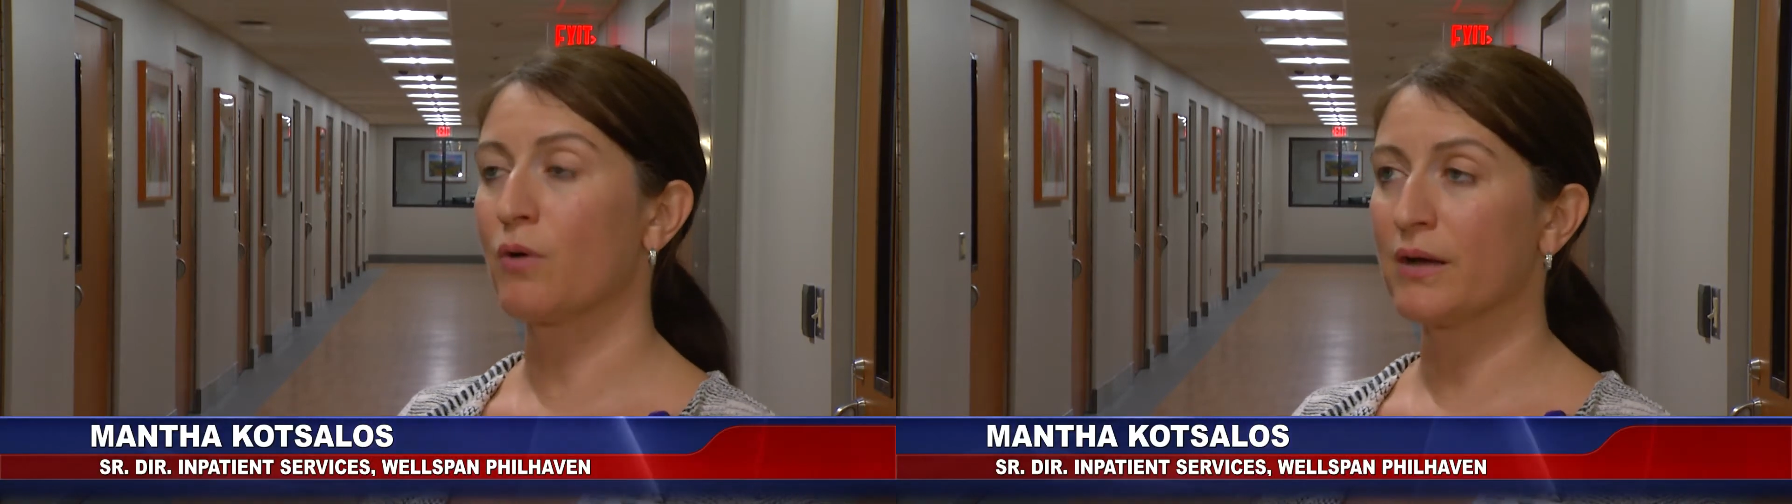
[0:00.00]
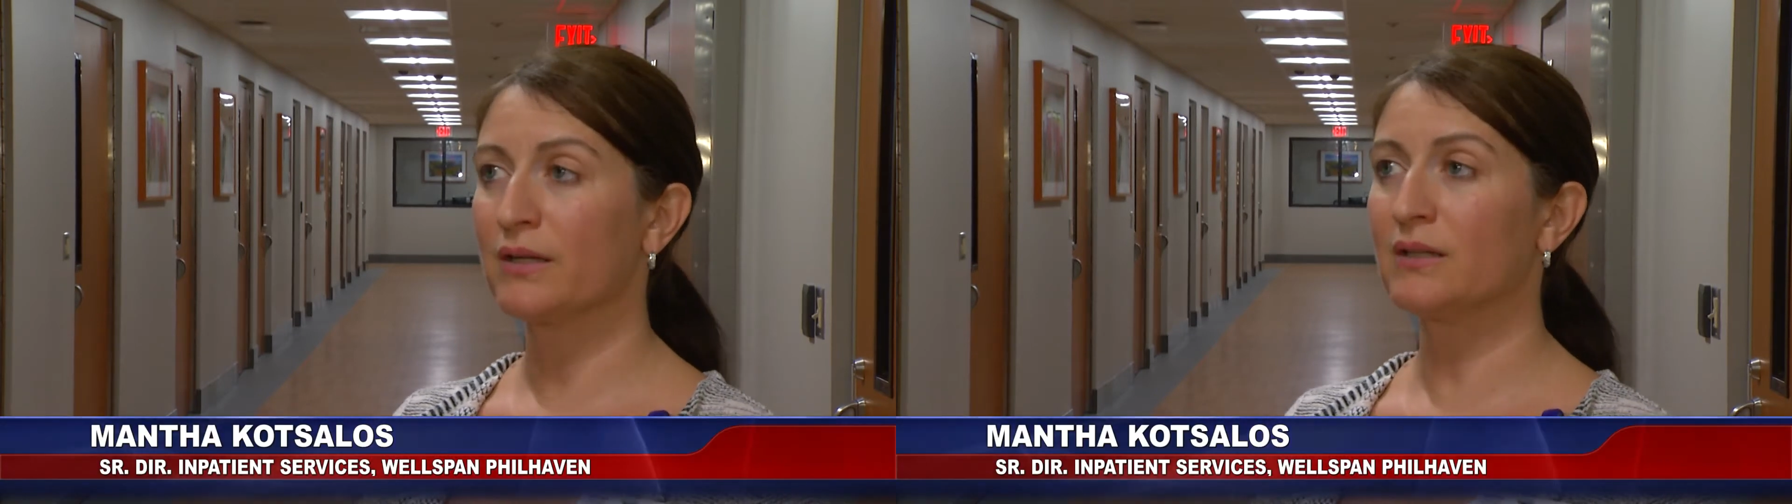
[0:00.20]

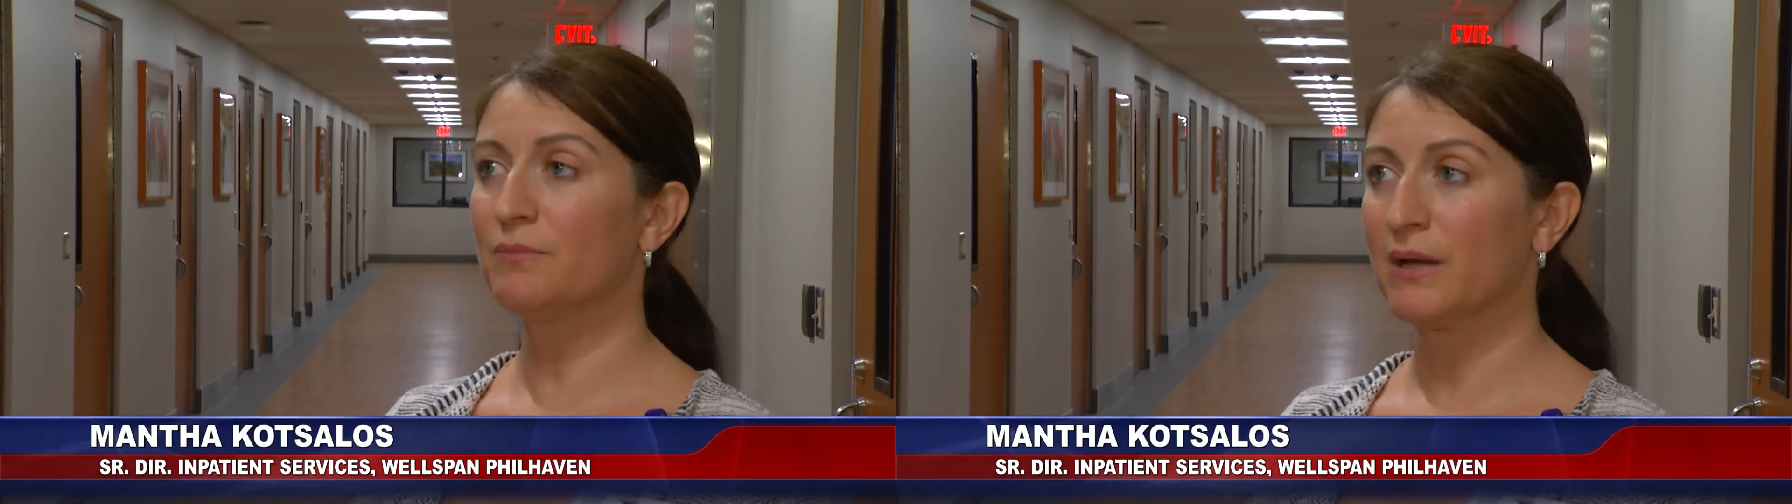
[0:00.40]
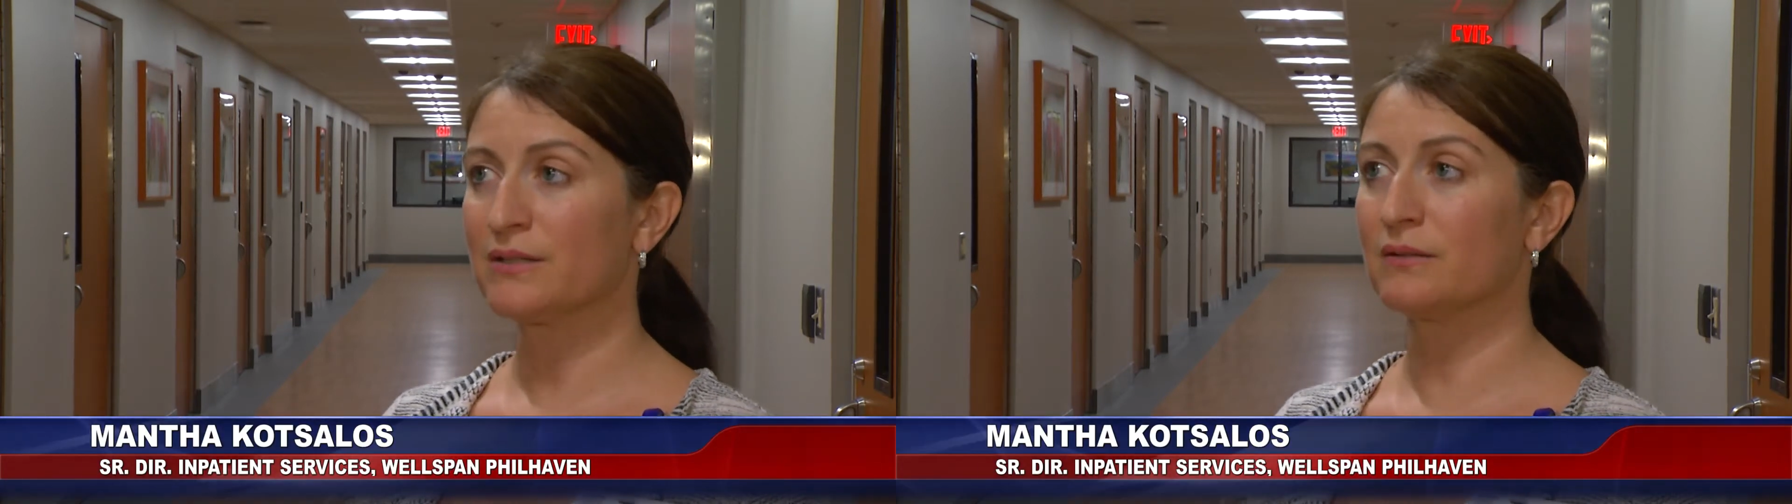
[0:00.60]

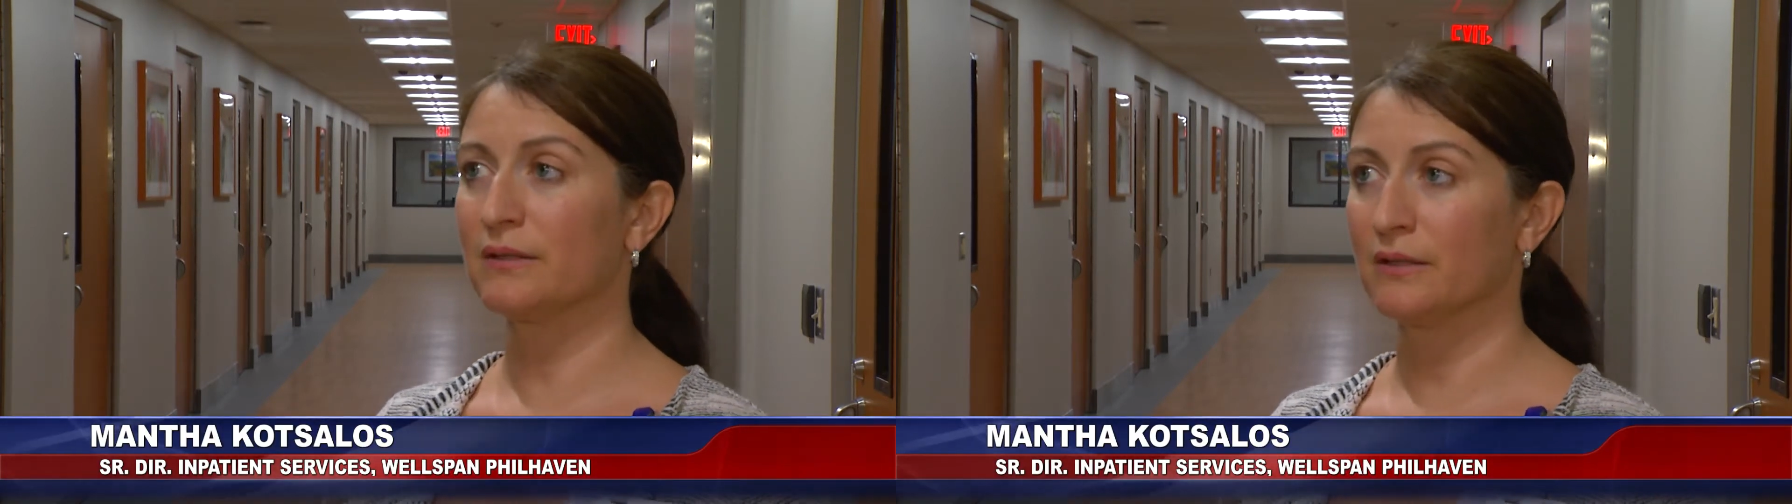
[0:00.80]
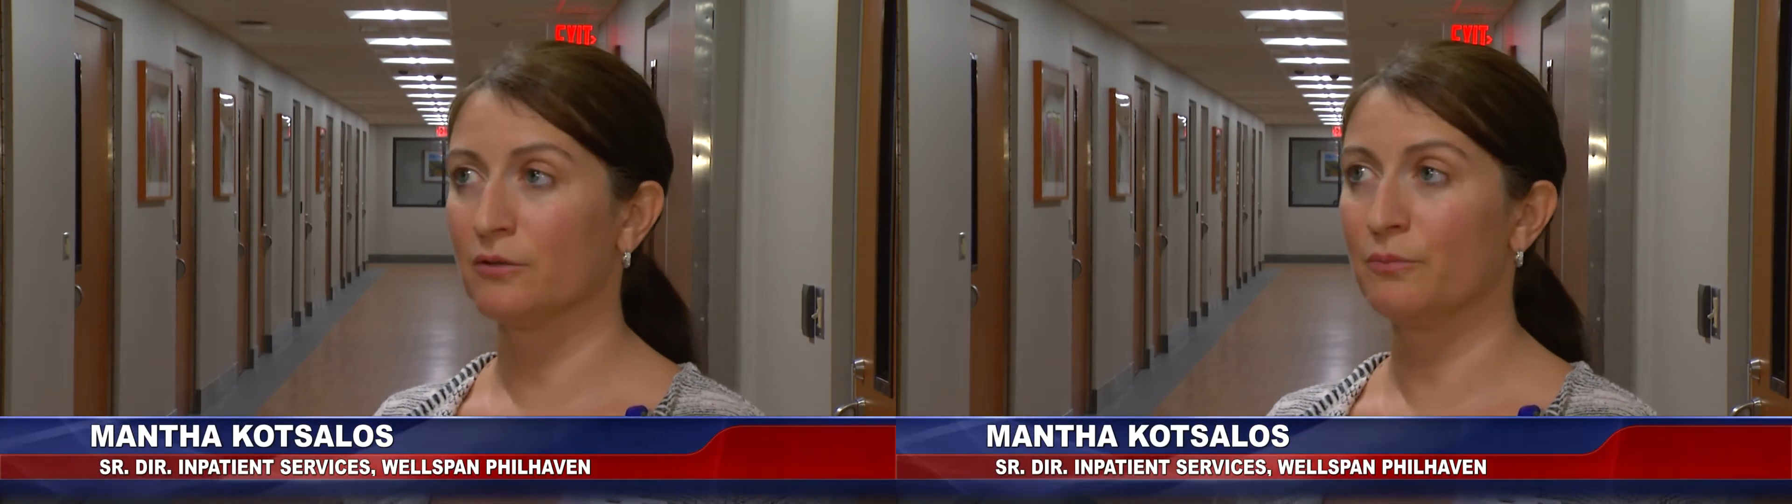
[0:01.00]
chronically
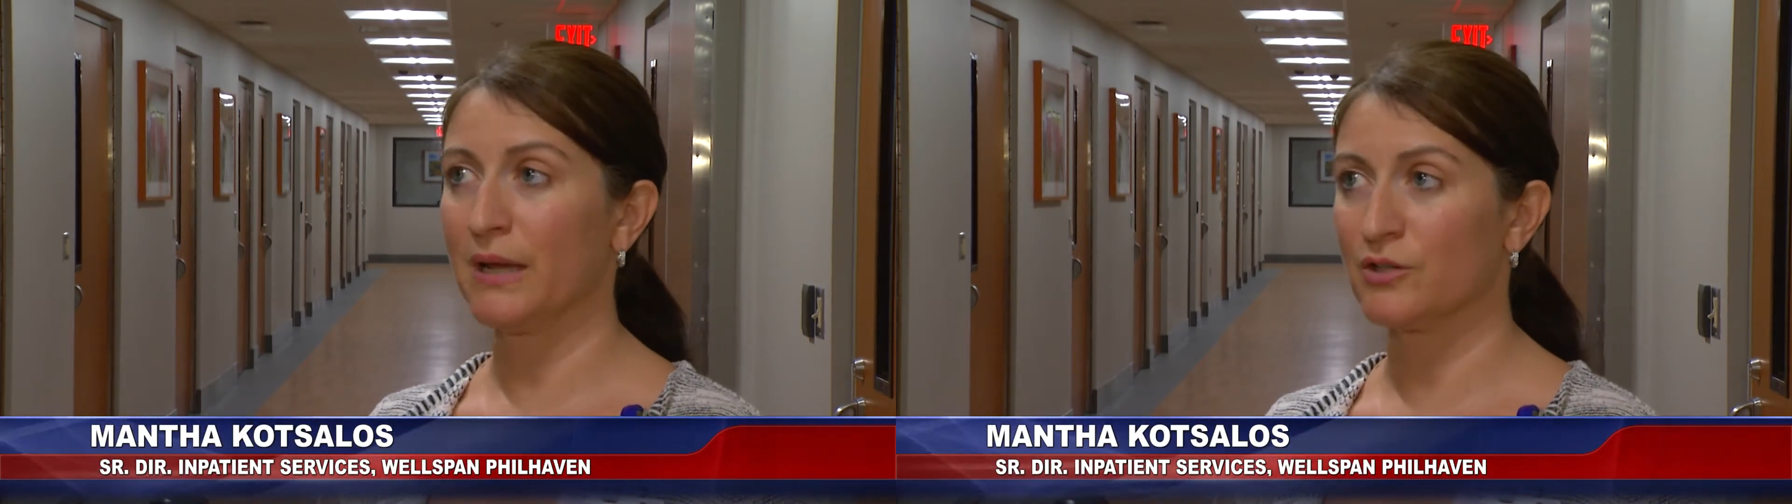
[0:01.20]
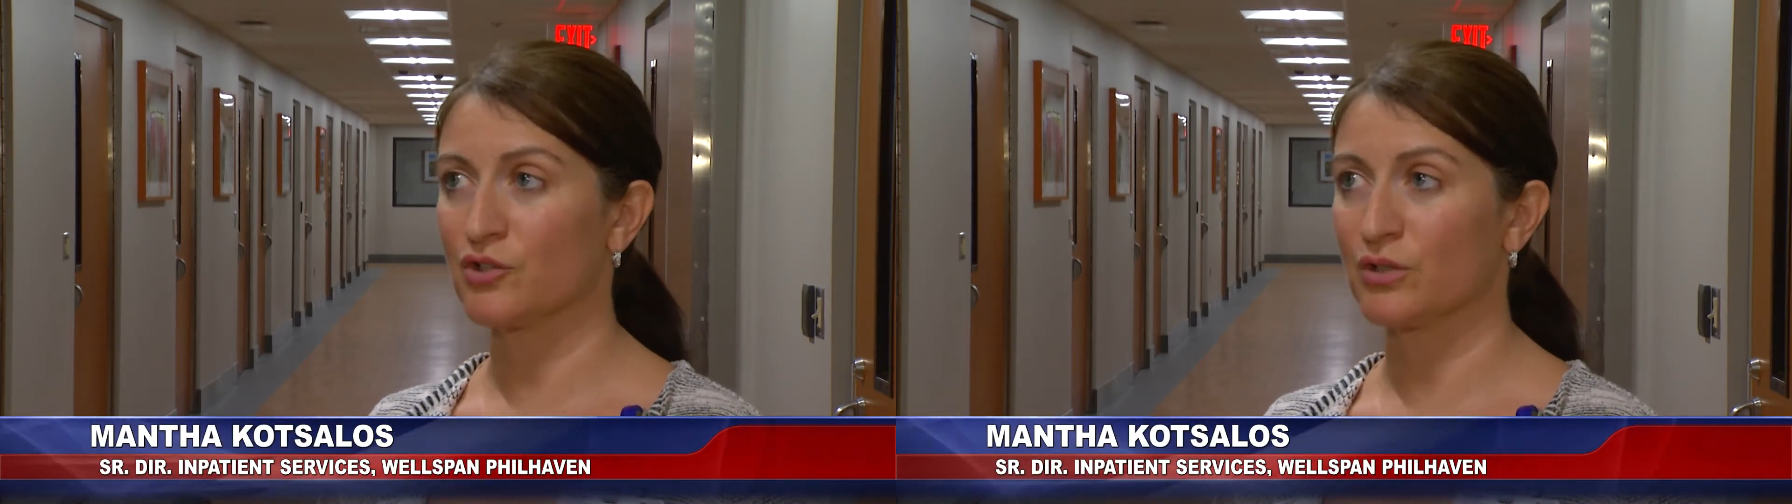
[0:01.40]
mentally ill
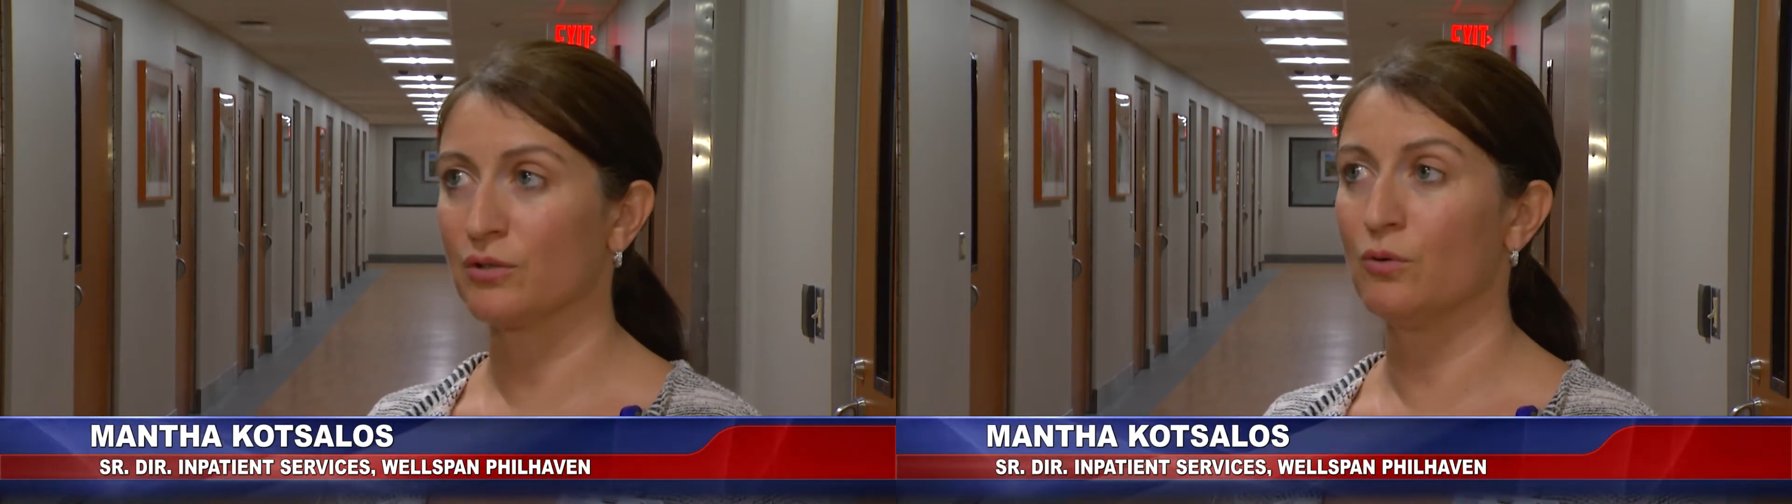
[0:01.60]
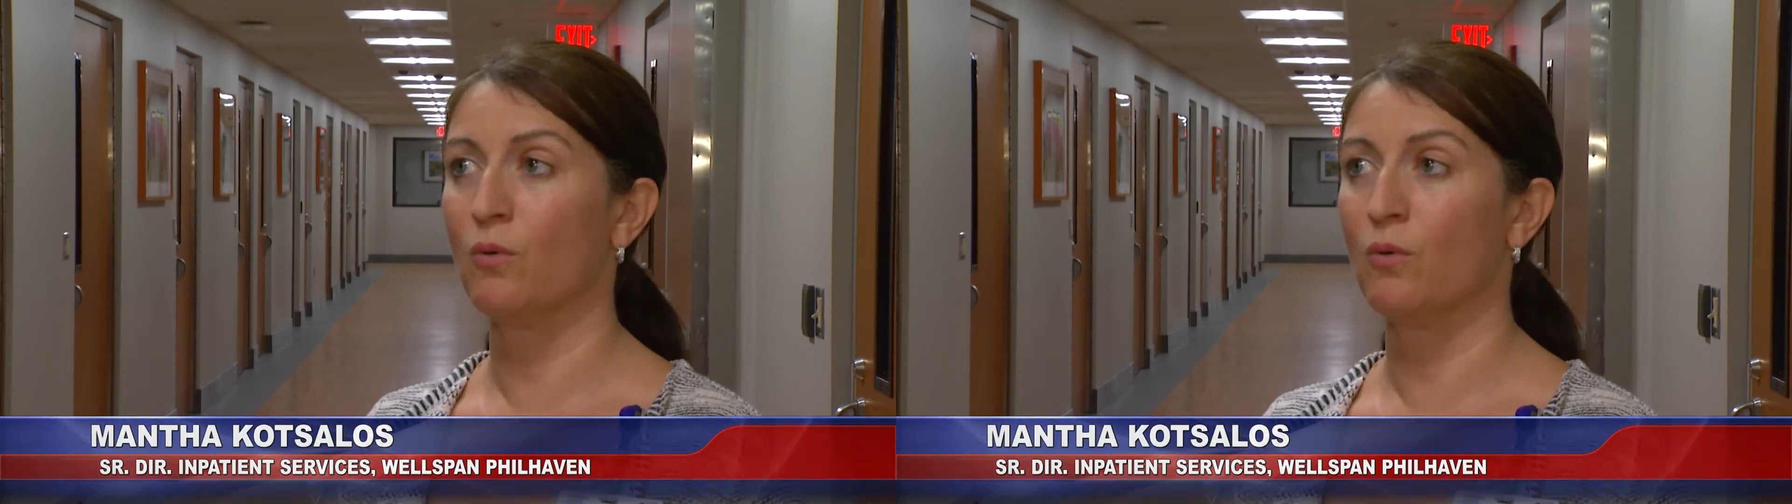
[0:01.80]
patient